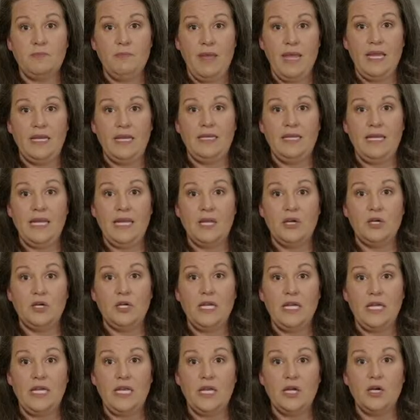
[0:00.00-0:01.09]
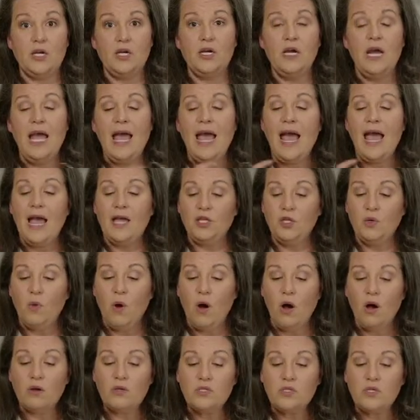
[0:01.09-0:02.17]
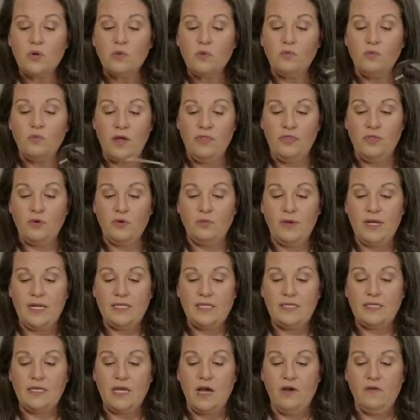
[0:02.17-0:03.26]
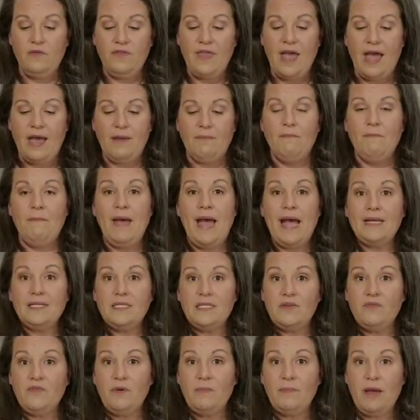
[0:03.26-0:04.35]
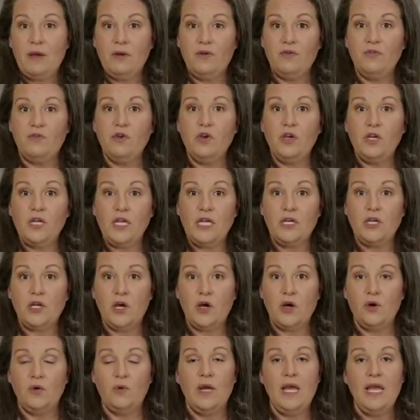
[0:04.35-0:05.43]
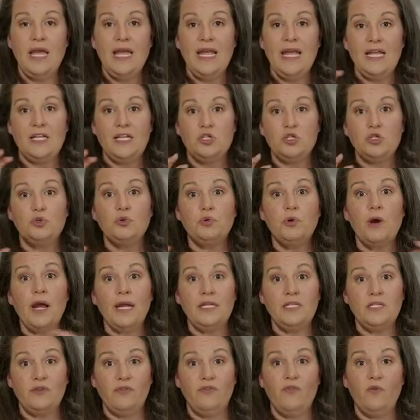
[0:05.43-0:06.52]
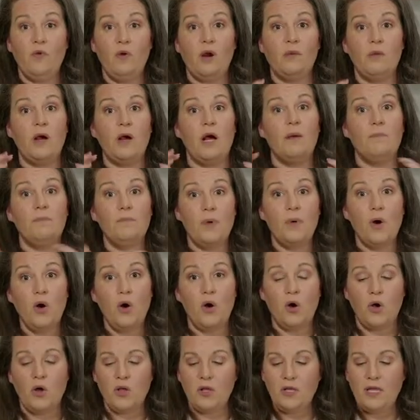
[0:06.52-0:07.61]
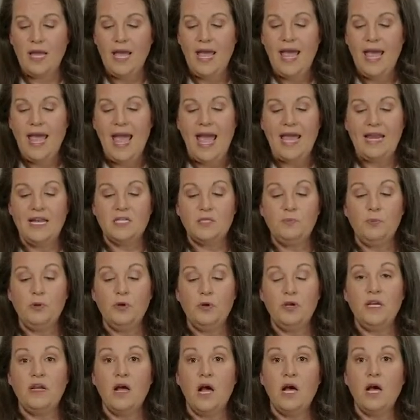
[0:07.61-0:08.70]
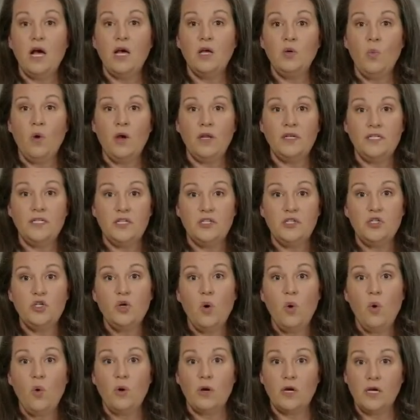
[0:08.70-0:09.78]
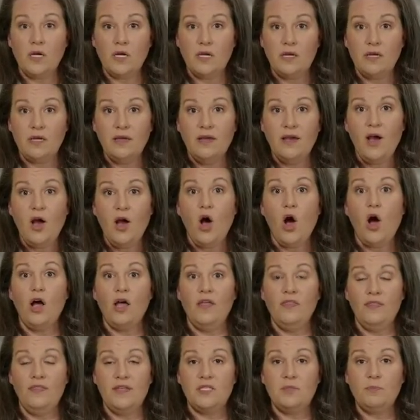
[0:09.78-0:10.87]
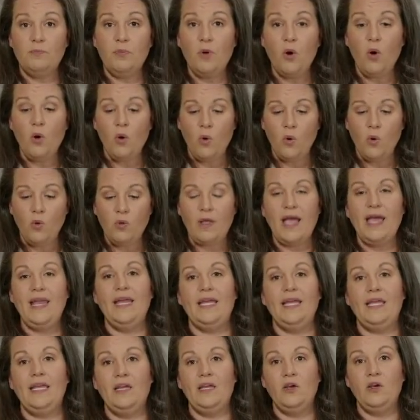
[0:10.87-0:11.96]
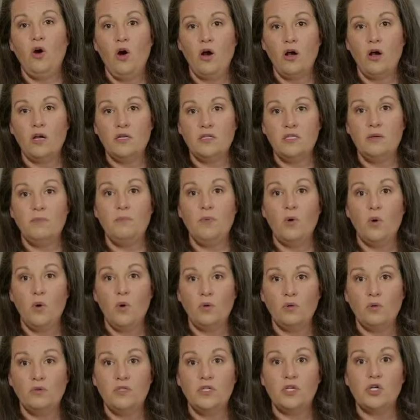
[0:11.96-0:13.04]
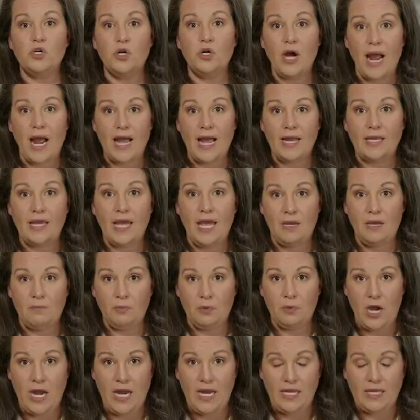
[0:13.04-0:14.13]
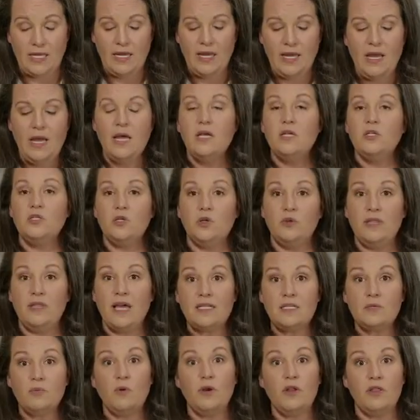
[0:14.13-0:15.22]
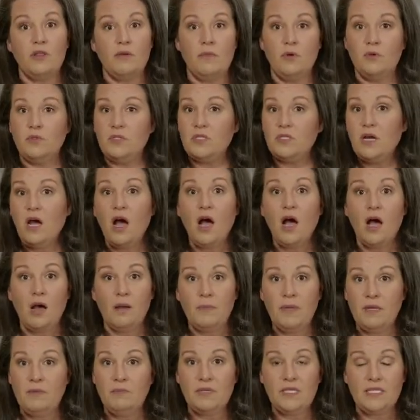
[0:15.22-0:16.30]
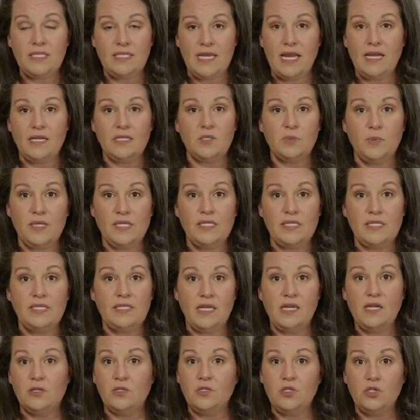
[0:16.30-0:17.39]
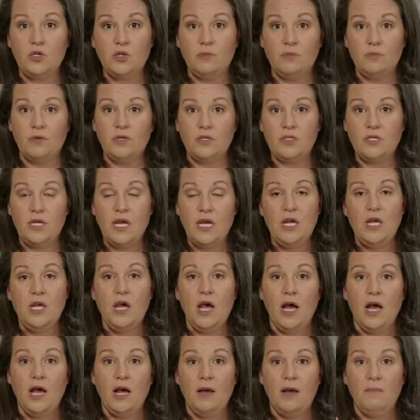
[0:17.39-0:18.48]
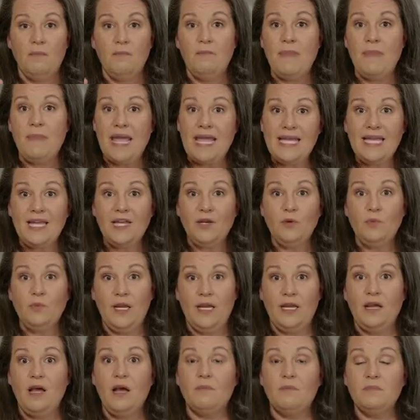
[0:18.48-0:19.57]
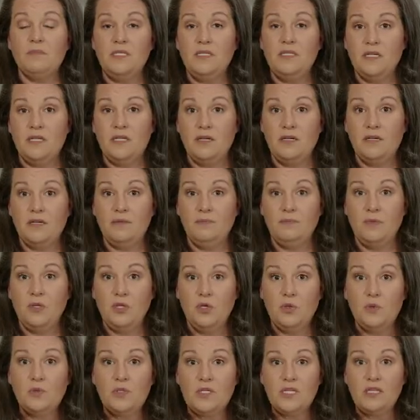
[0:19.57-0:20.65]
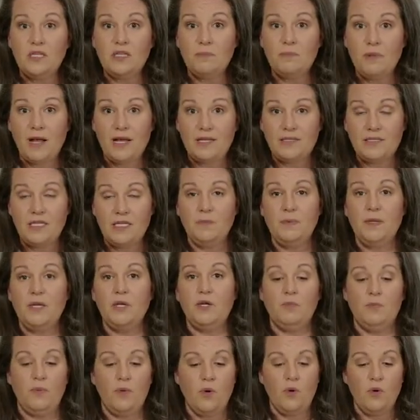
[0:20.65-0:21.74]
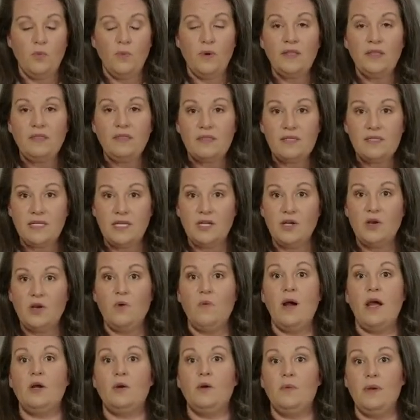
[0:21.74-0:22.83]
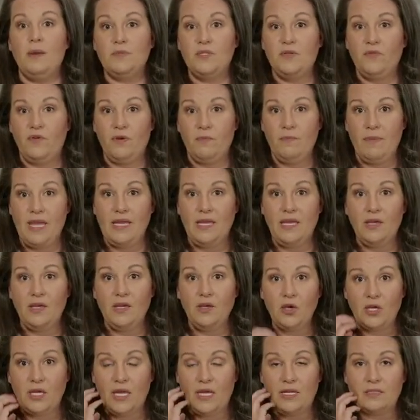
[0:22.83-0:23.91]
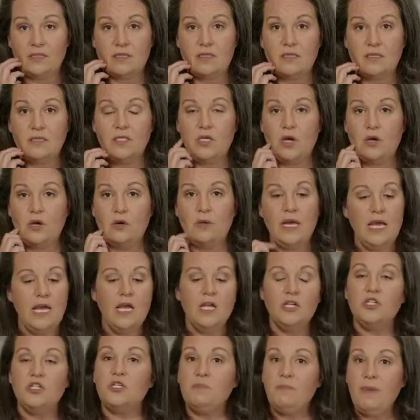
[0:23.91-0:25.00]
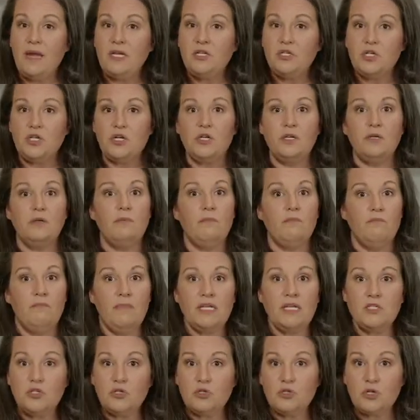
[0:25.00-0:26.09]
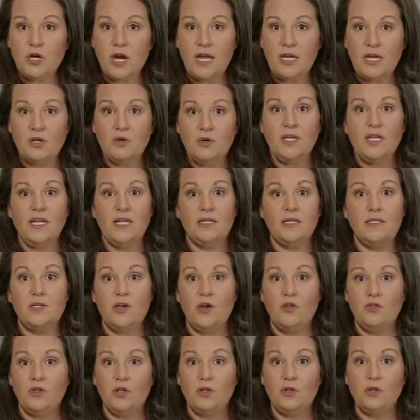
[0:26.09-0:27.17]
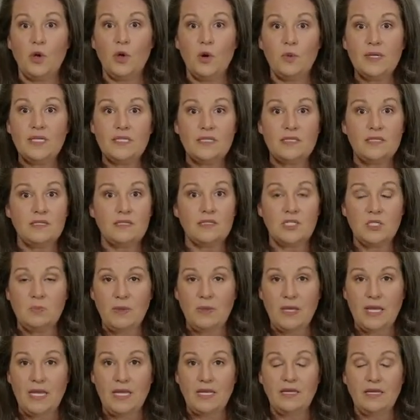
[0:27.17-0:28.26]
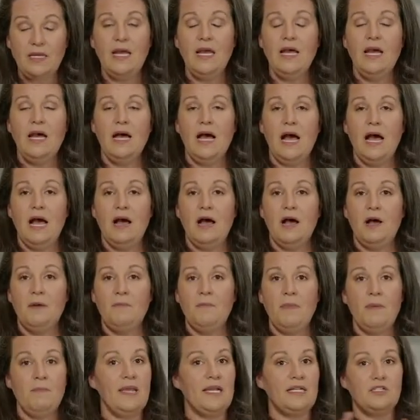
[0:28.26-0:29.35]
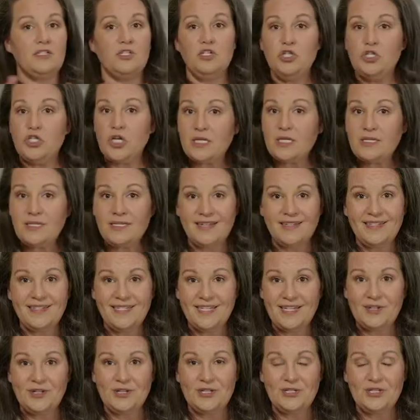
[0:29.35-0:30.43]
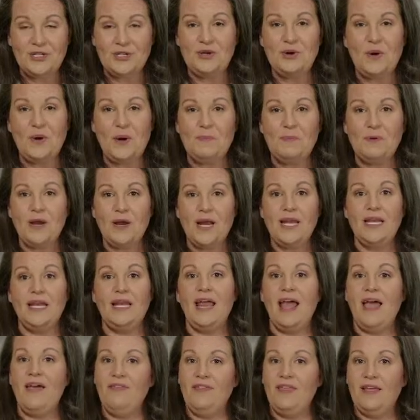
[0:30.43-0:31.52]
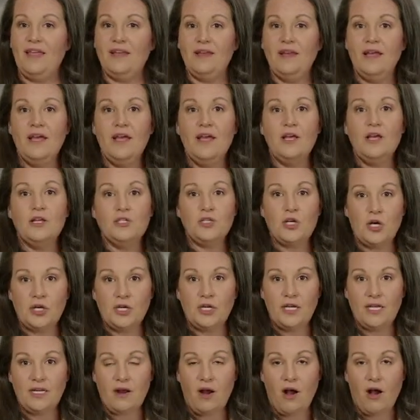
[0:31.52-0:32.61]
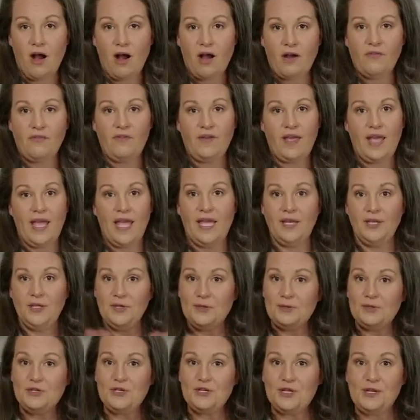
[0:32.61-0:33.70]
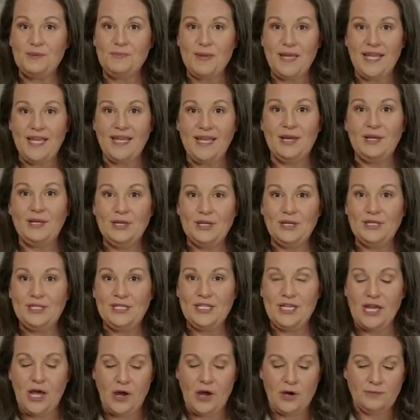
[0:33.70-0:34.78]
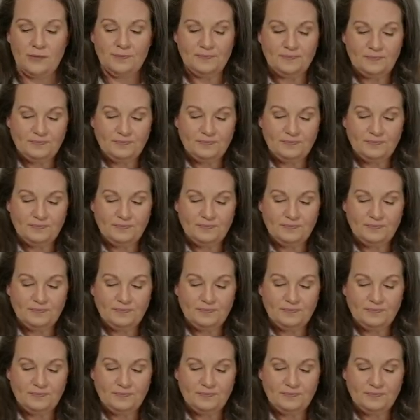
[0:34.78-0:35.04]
main gear here. And you also run the risk of that massive amount of cookie dough is trying to form a ball, and it's putting unwanted torque on this bowl, and it can cause the bowl to crack and break. So that's one of the most common mistakes we see consumers making when it comes to using the plastic beater bowl with the single wire whips for making cookies. So just mix your dry ingredients on the lowest speed, mix just until it's incorporated, and then turn it off, and you should be good to go.